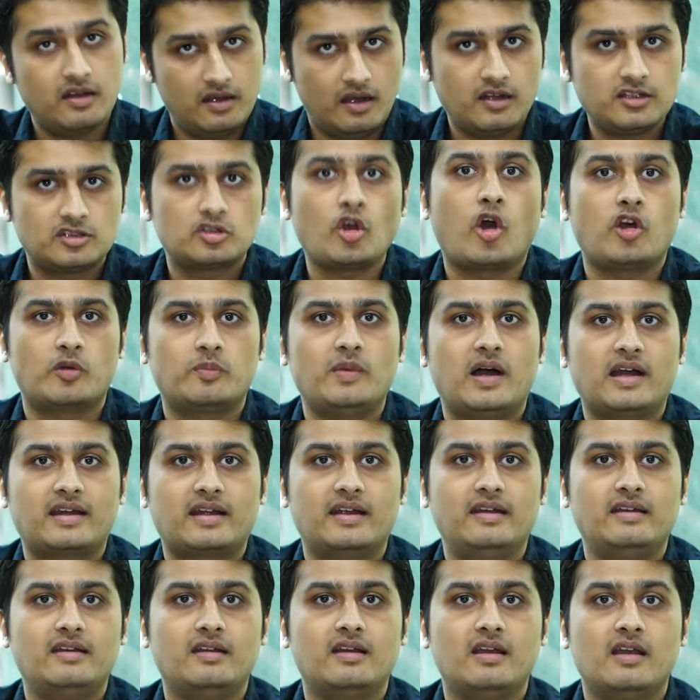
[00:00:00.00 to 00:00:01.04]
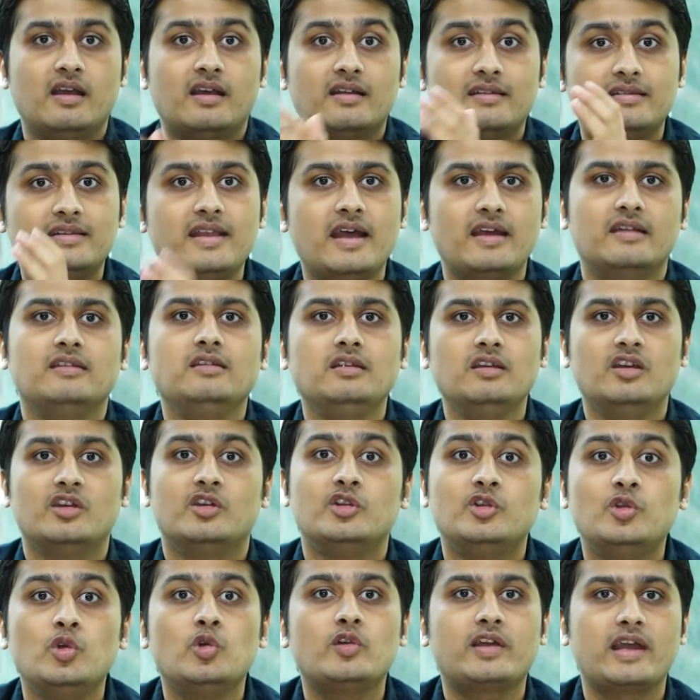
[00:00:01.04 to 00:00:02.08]
stock market, then
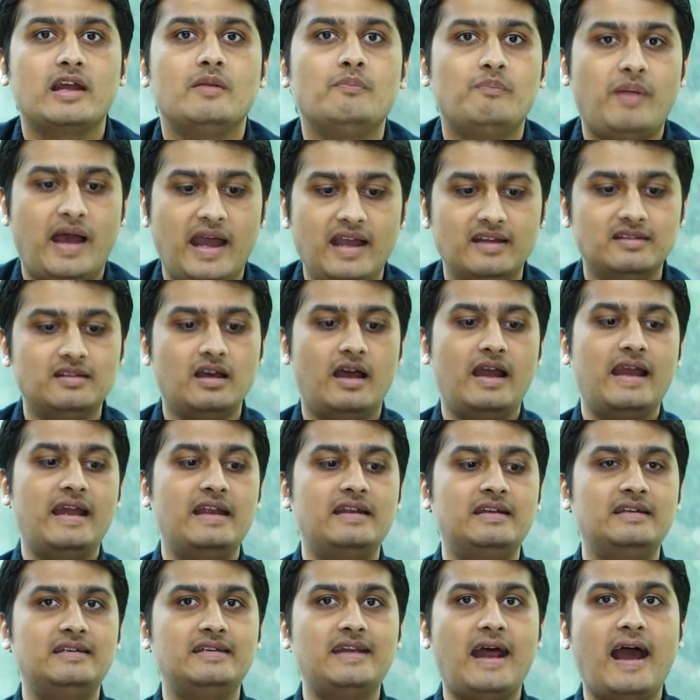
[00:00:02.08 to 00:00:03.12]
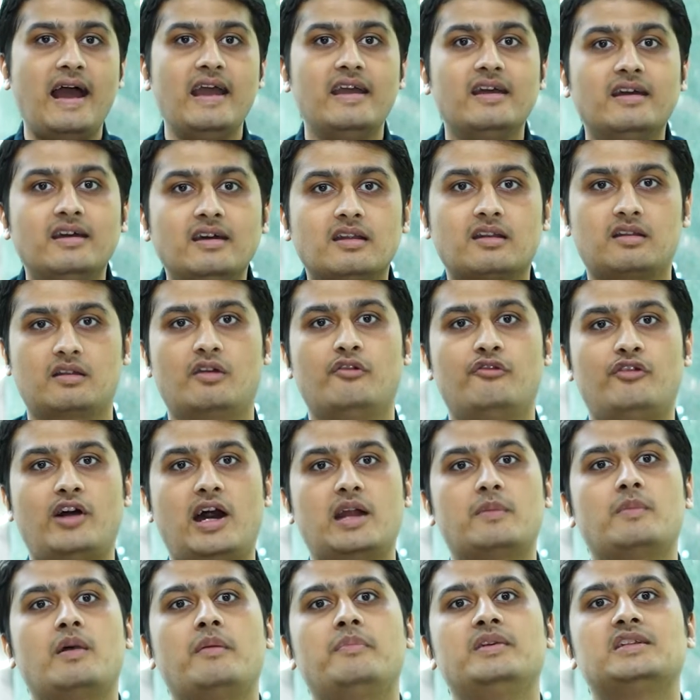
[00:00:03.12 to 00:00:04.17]
you can buy the entire
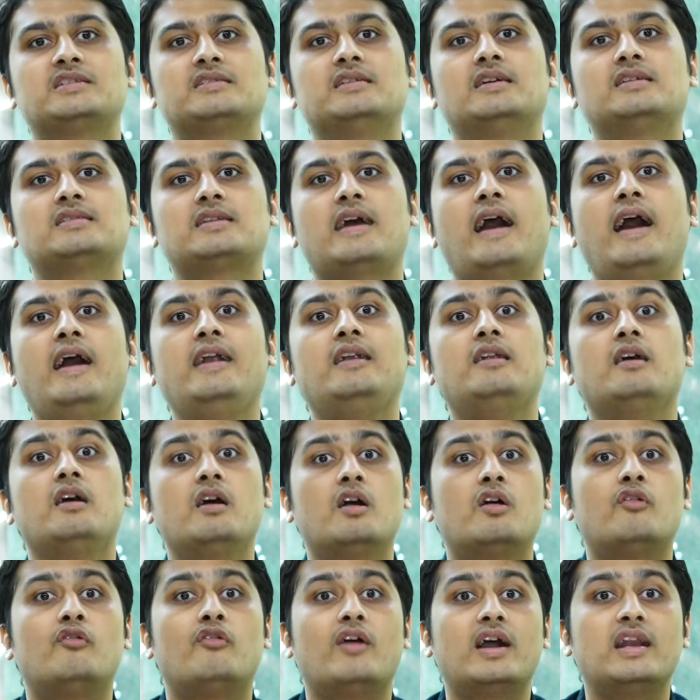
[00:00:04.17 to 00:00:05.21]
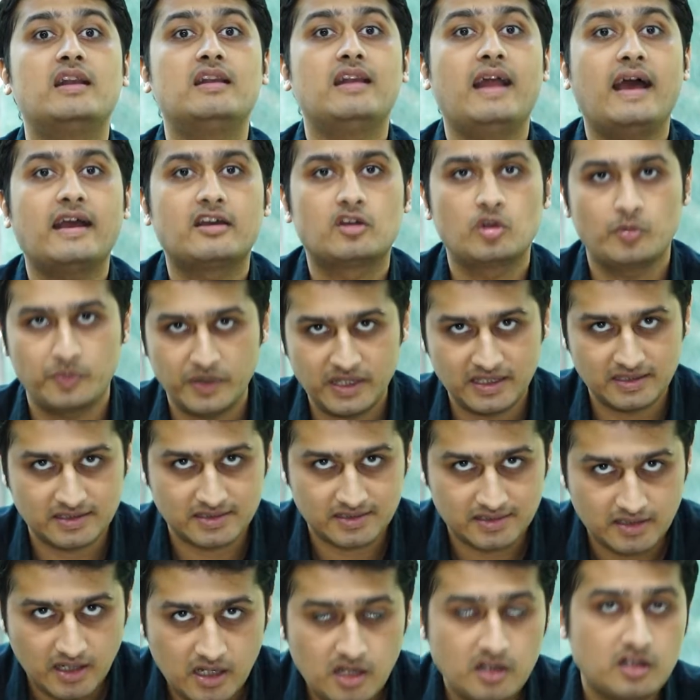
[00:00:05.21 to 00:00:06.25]
pharma business at 1 lakh
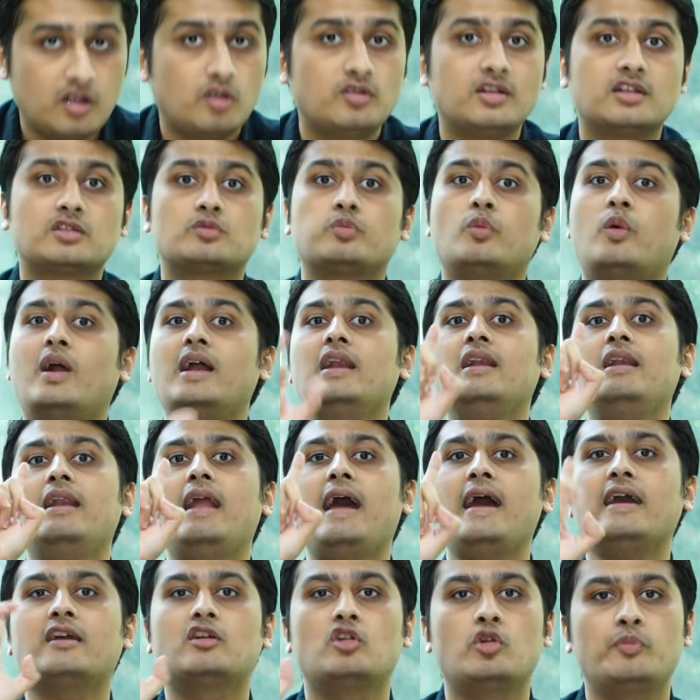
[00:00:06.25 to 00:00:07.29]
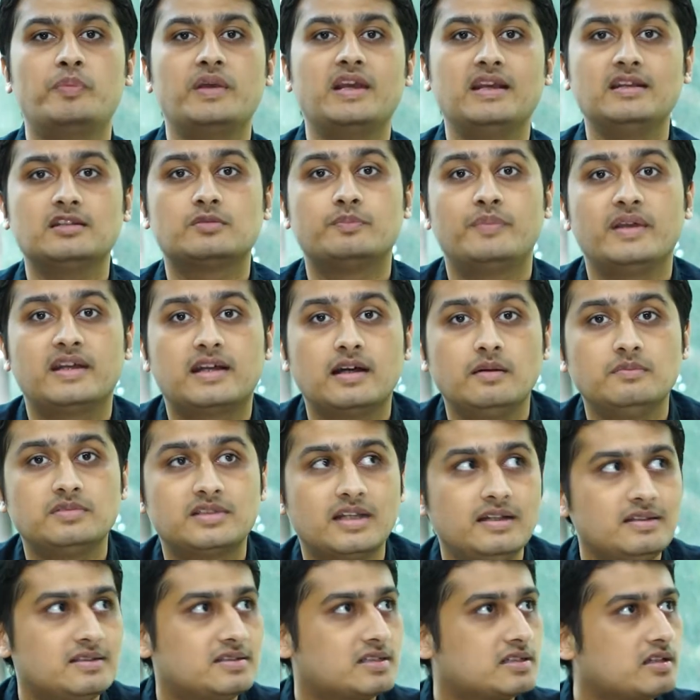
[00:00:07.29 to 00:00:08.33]
rupees. Now this 1 lakh rupees becomes
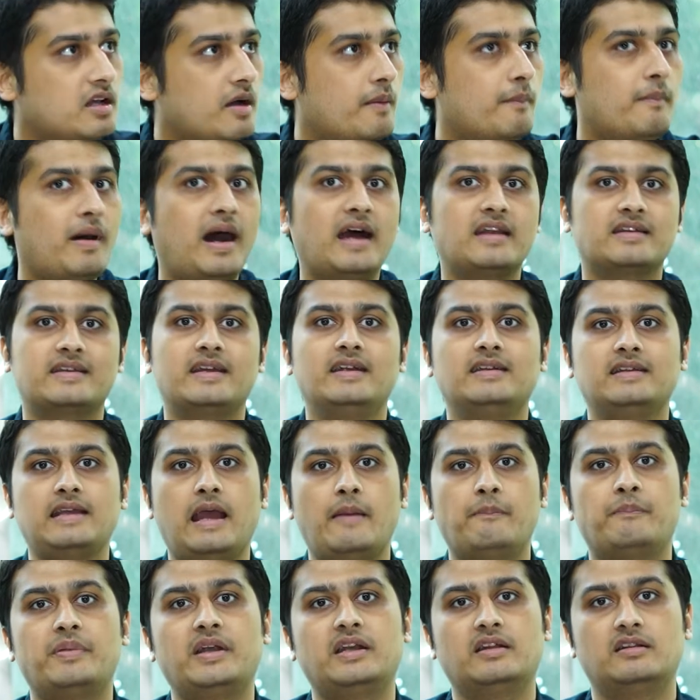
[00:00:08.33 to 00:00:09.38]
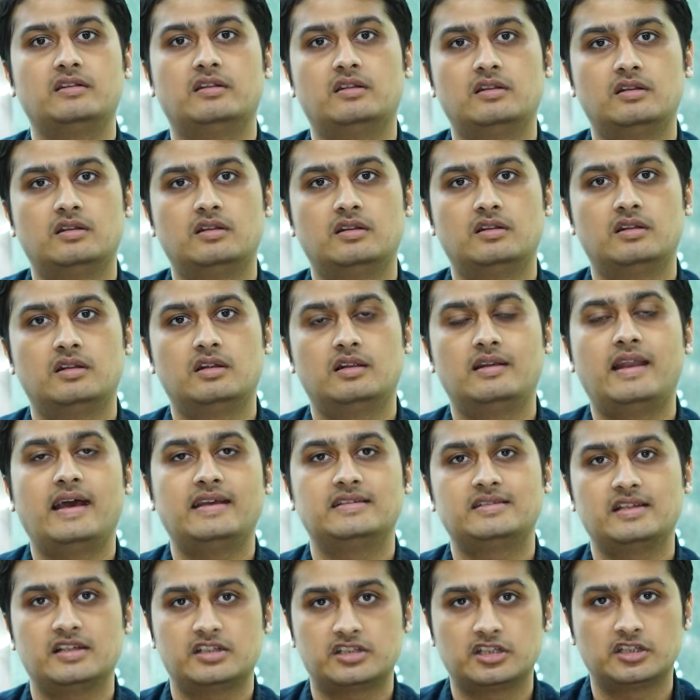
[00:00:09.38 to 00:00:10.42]
its market
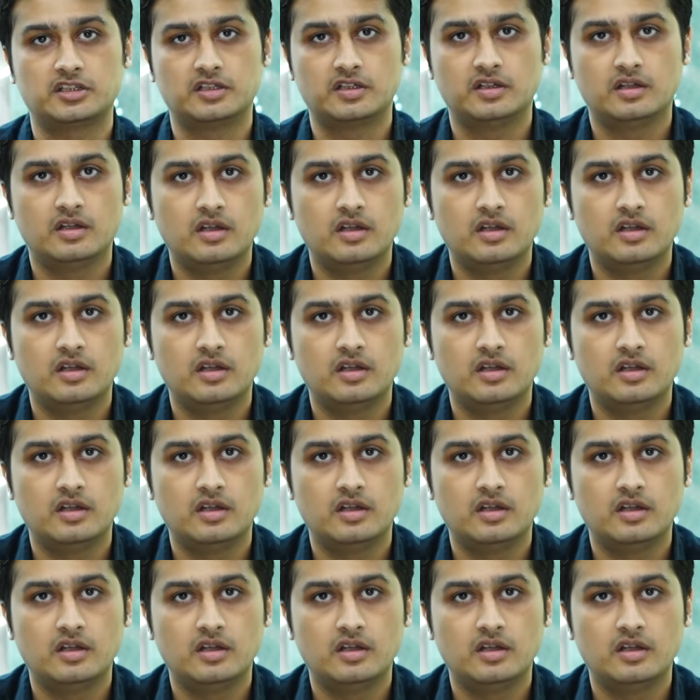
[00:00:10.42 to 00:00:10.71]
capitalization.